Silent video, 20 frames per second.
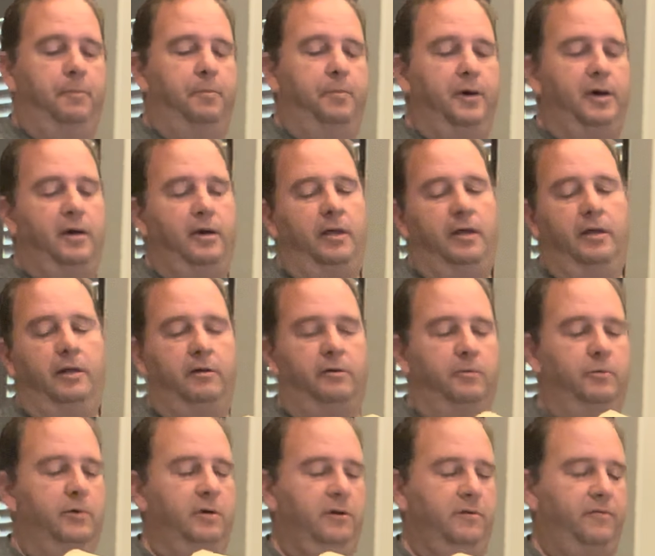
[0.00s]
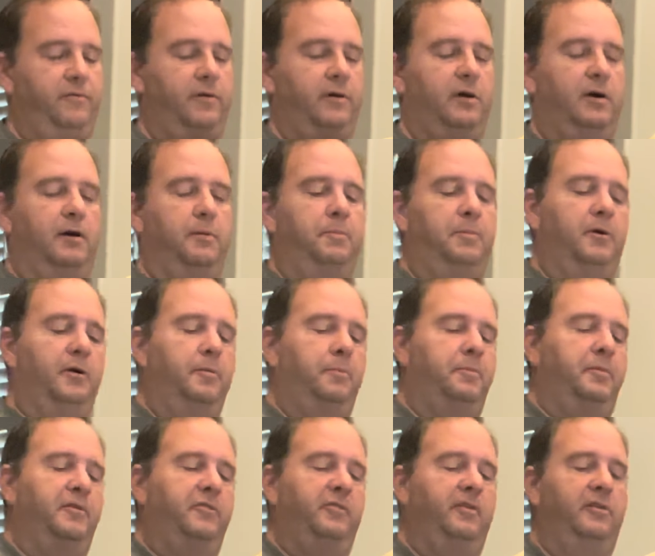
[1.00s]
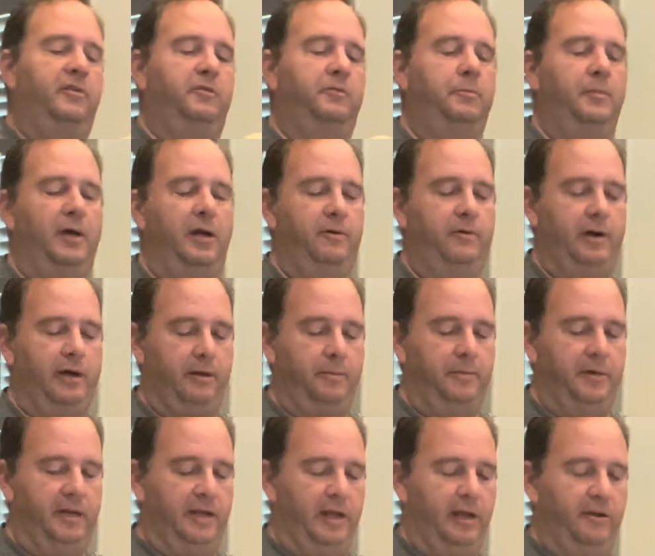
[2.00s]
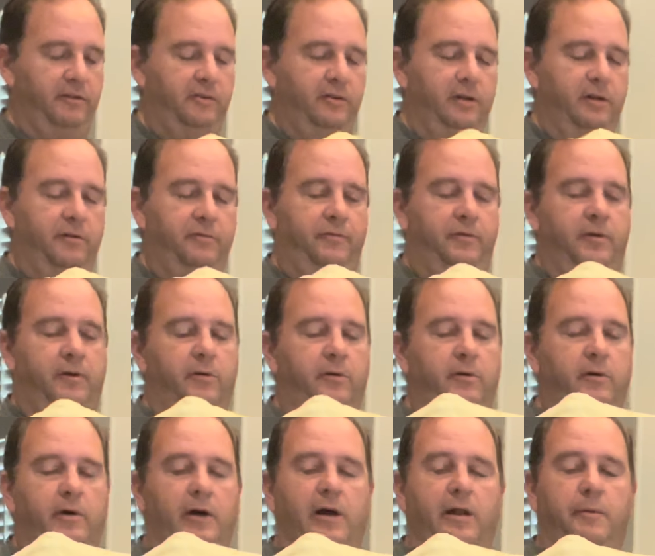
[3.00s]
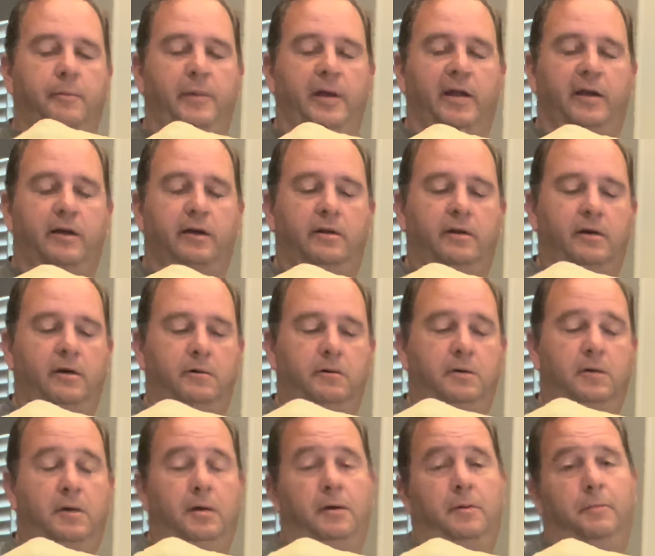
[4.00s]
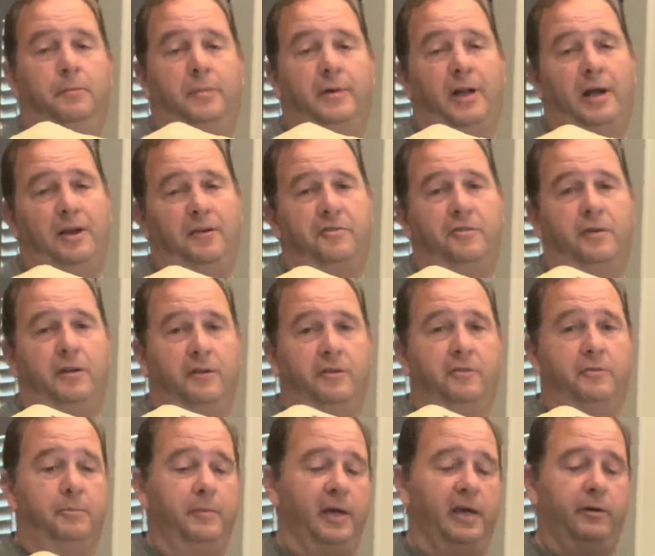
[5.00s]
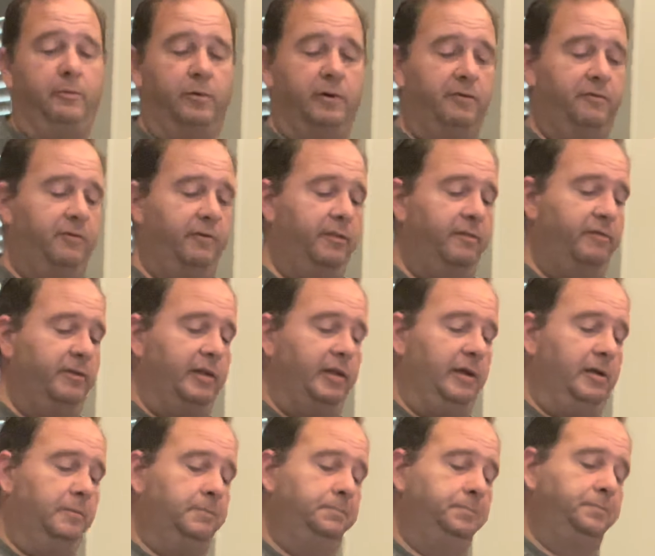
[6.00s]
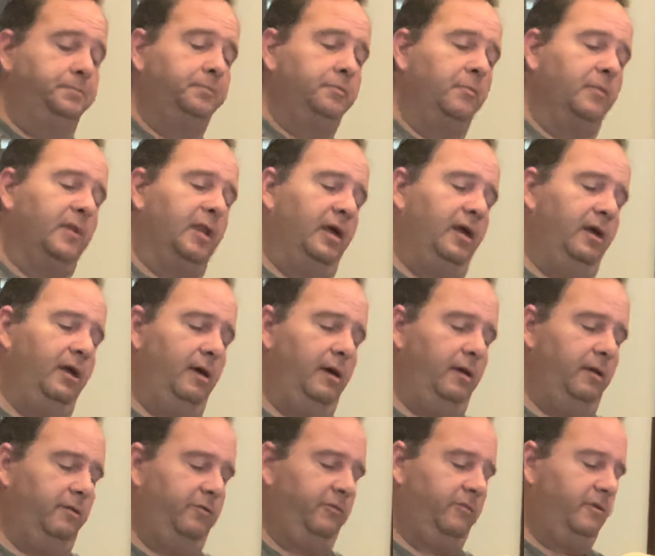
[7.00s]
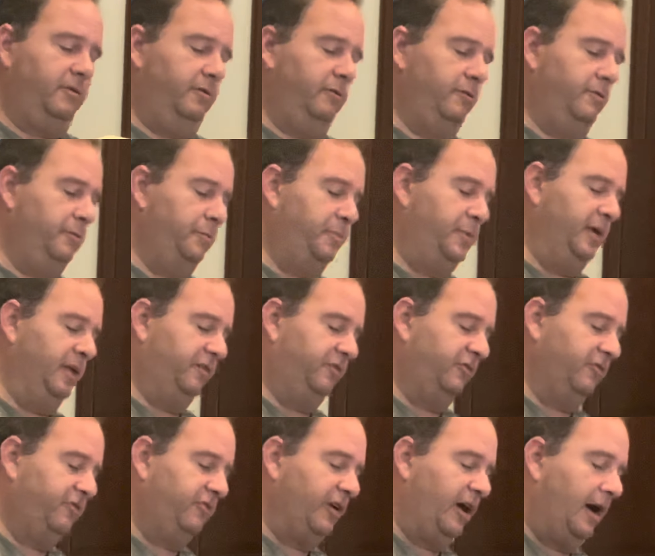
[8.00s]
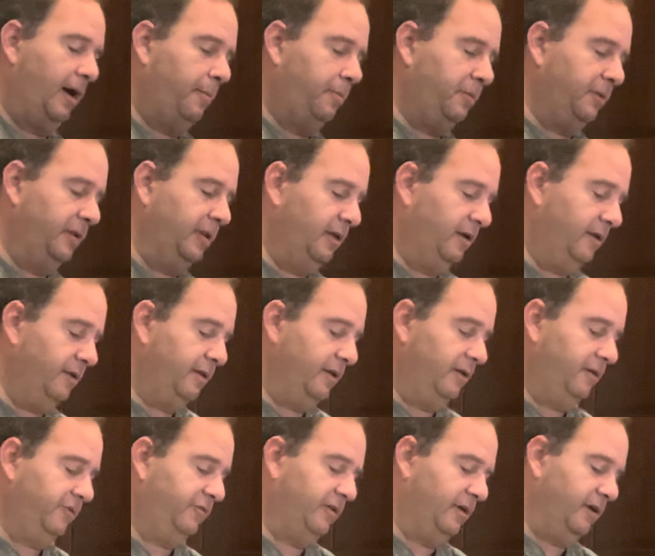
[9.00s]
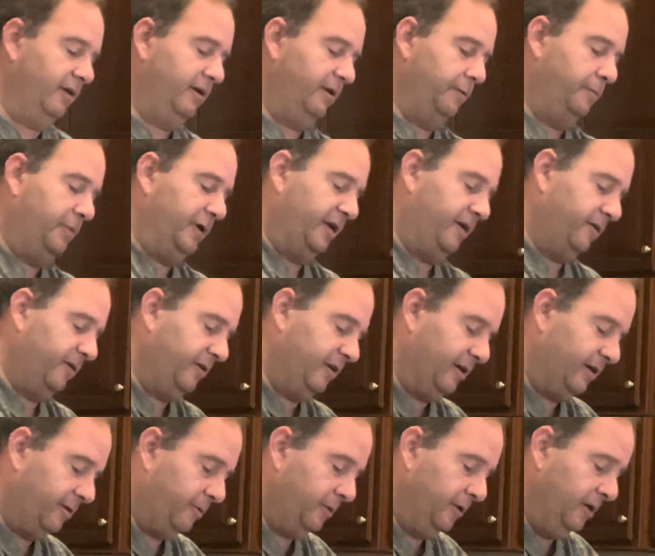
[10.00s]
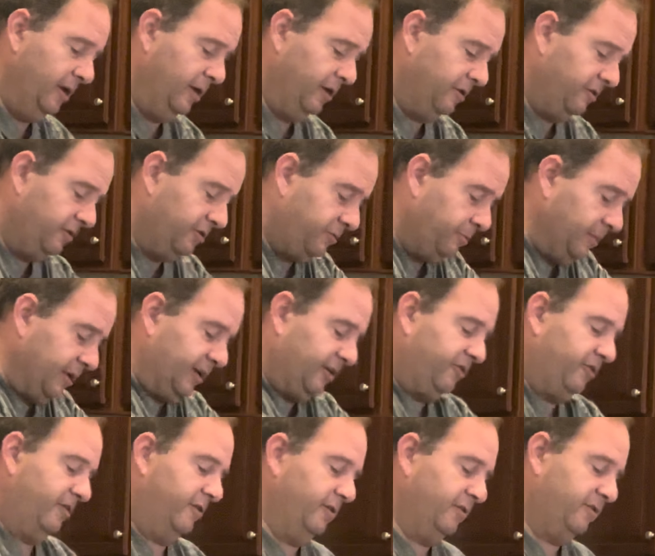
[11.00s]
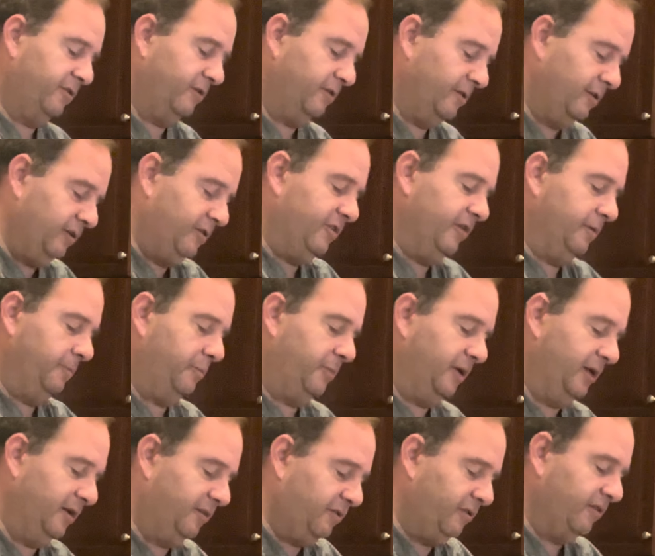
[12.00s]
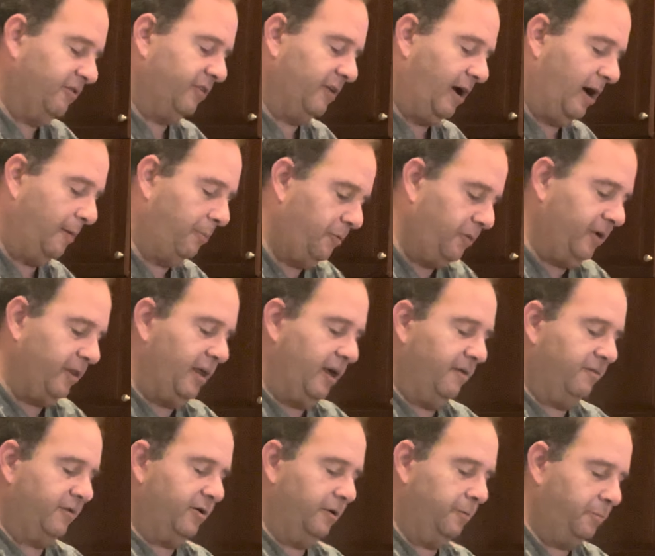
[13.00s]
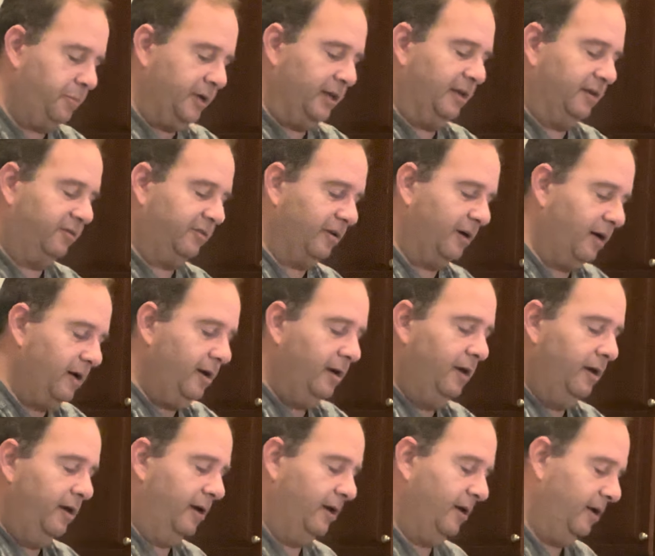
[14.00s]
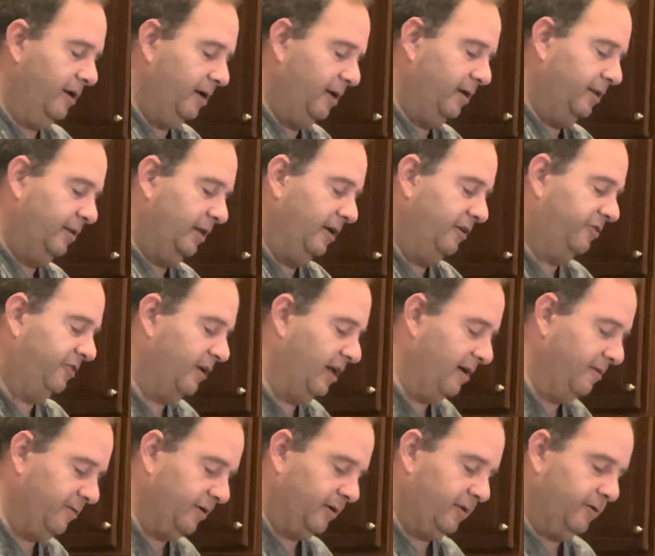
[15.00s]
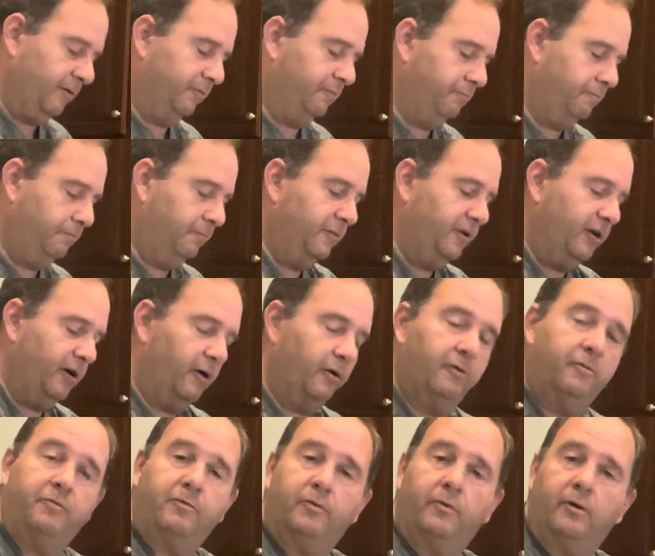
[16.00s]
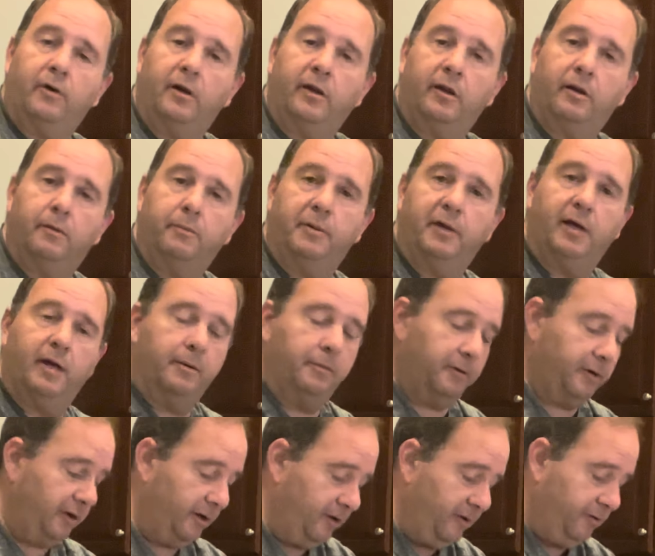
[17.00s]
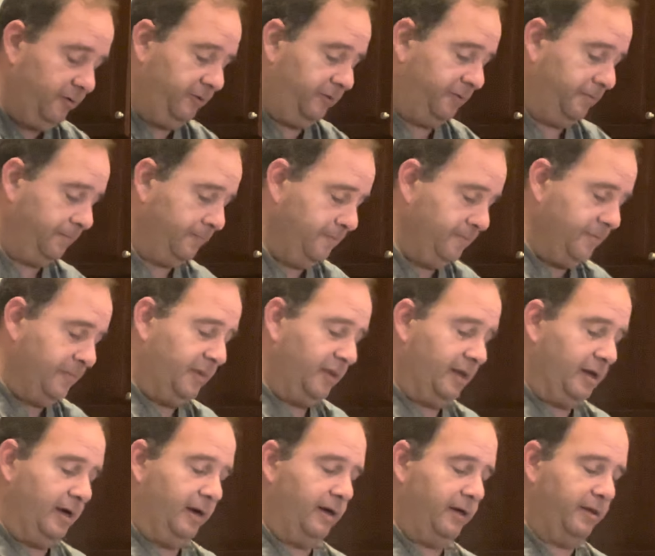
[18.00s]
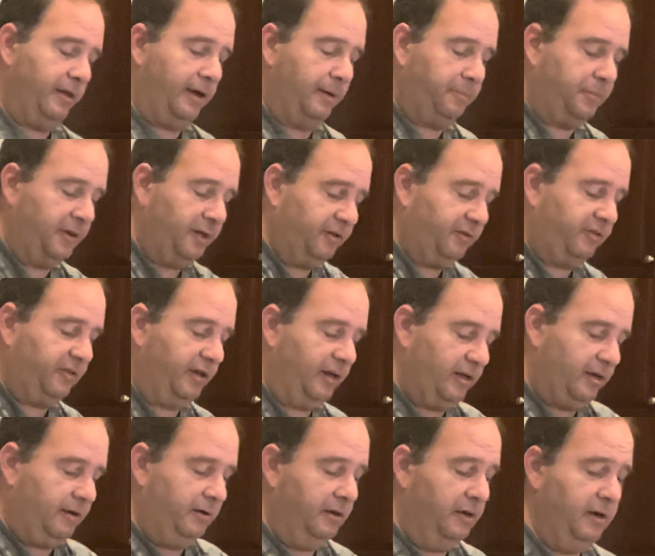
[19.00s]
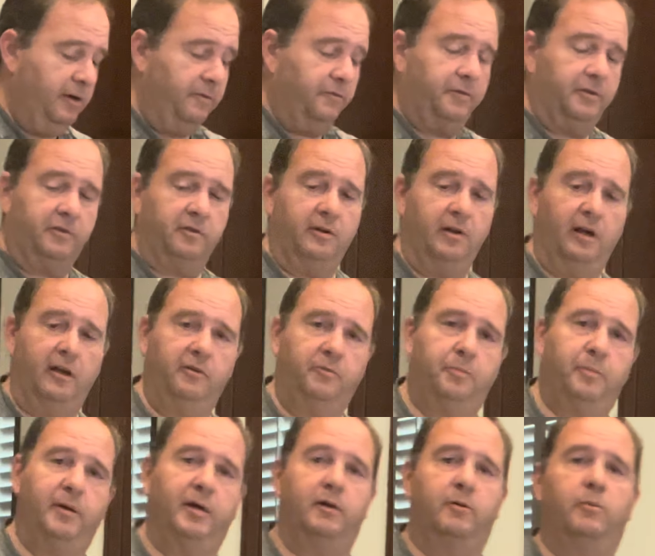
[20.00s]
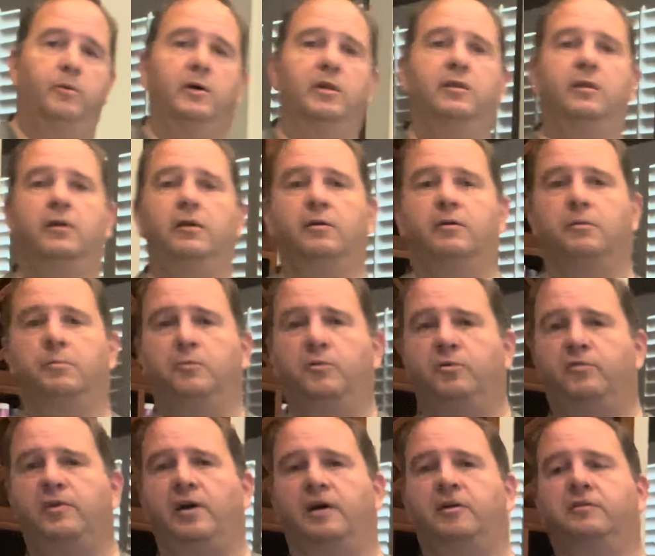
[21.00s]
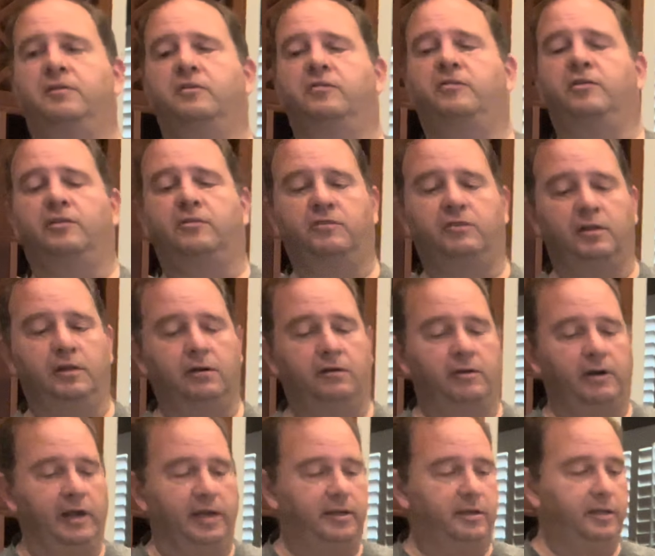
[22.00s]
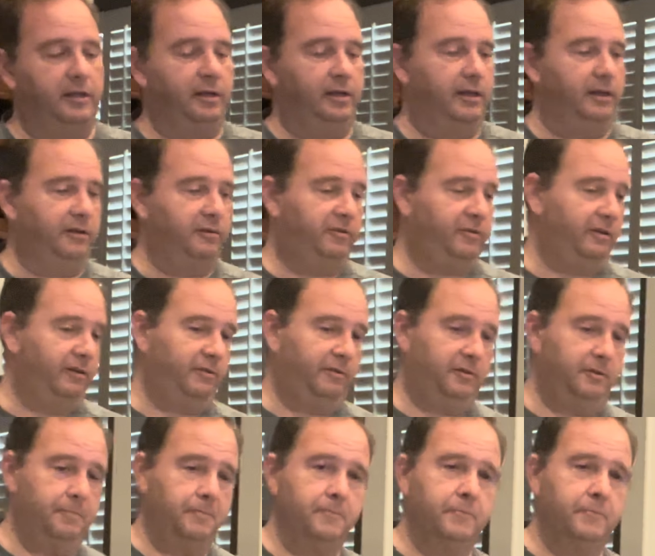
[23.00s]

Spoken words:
but it'll work for our purposes. My recommendation, if you don't know how to make a dough, but I should have just made one for the video, is go to a pizza shop and they'll sell you a better dough. Just make sure it's a legit pizza shop where they have good pizza, and they should have a good dough for you to be able to use. Now, that being said, if it's a nice big one that you can move out to 16 or 18 inches,